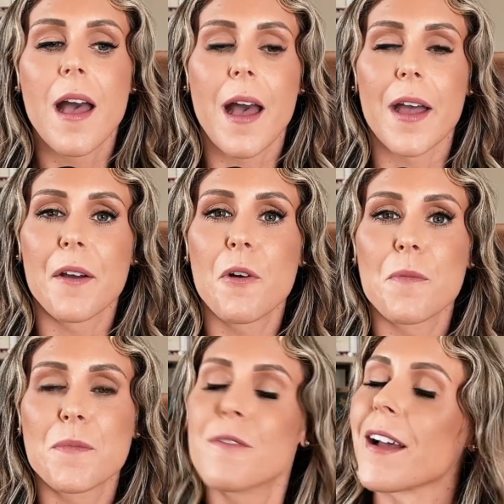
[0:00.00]
I
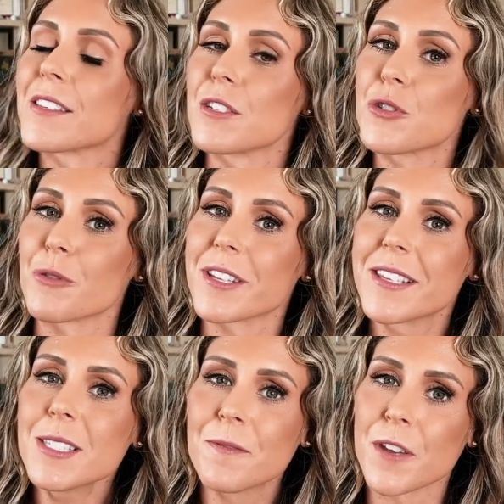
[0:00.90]
hope you guys enjoyed
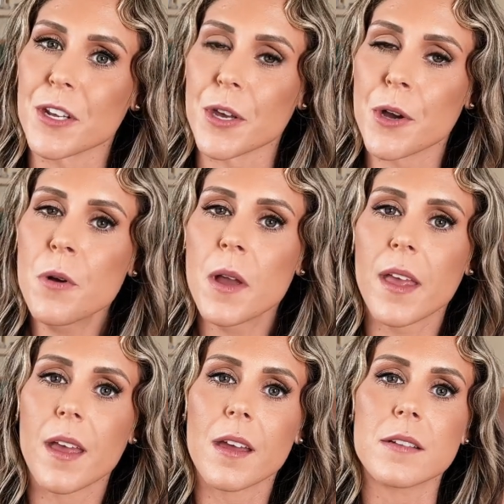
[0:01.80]
this video.
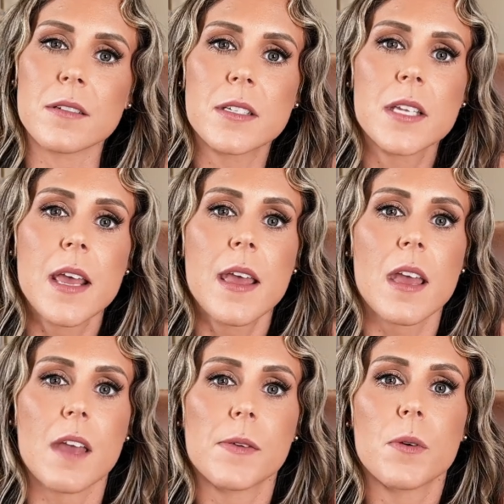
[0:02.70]
And
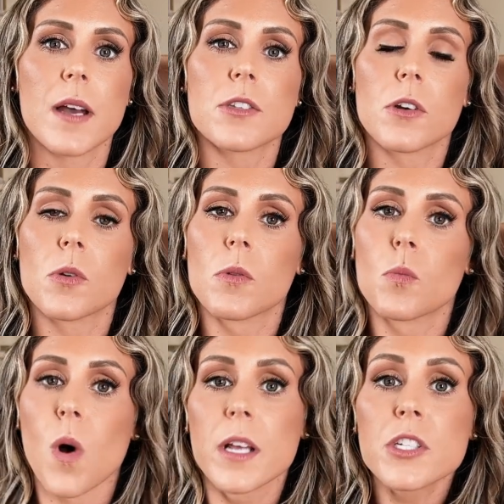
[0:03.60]
if you guys are
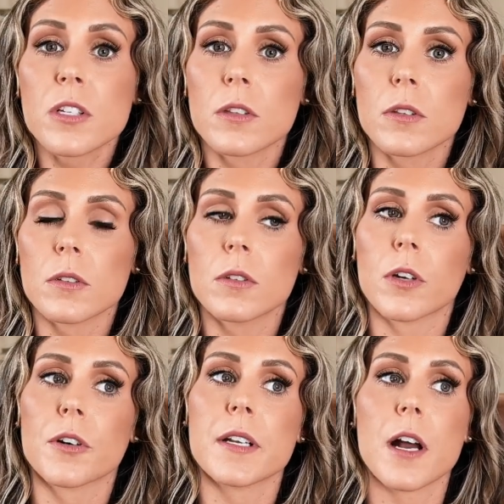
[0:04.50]
wanting to
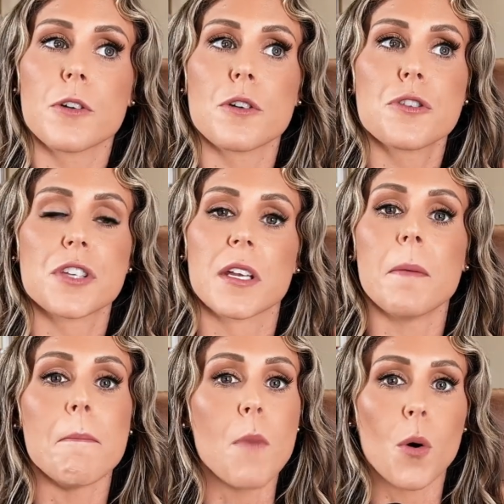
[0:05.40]
learn and understand
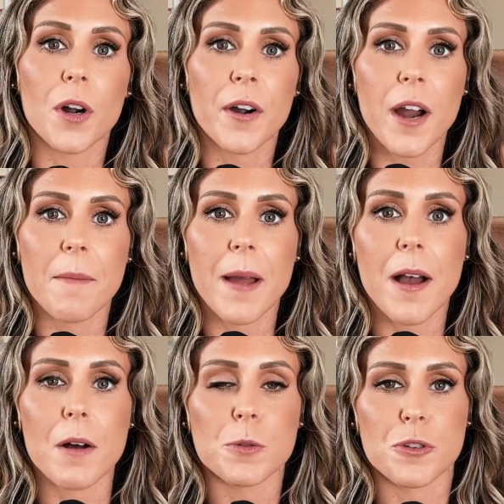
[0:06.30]
more
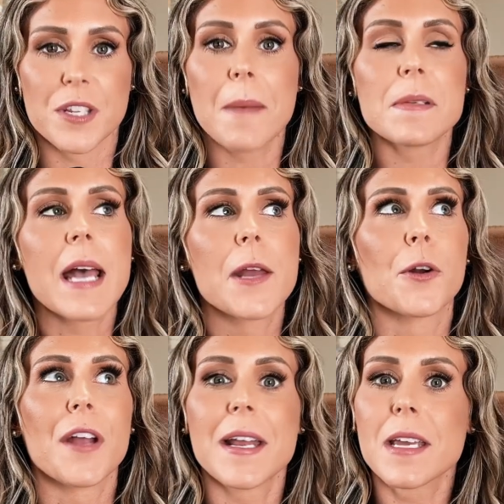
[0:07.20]
about tirzepatide
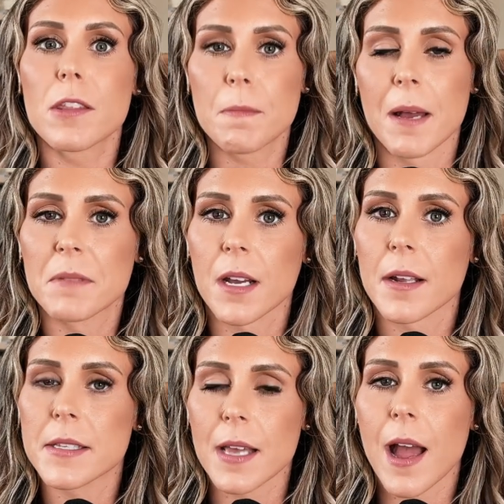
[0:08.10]
or any other
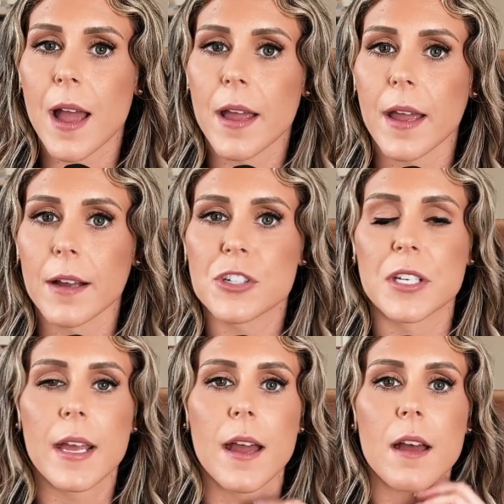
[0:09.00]
peptides, I
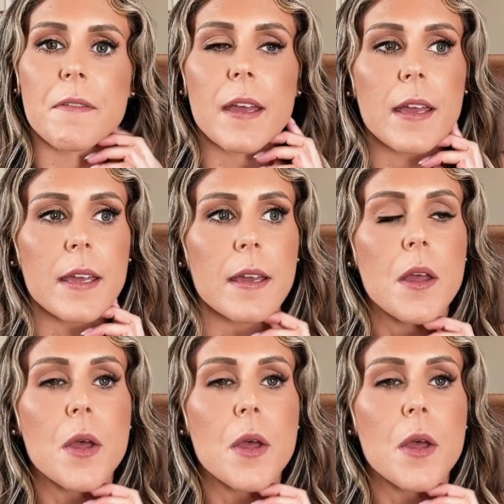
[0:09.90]
actually have a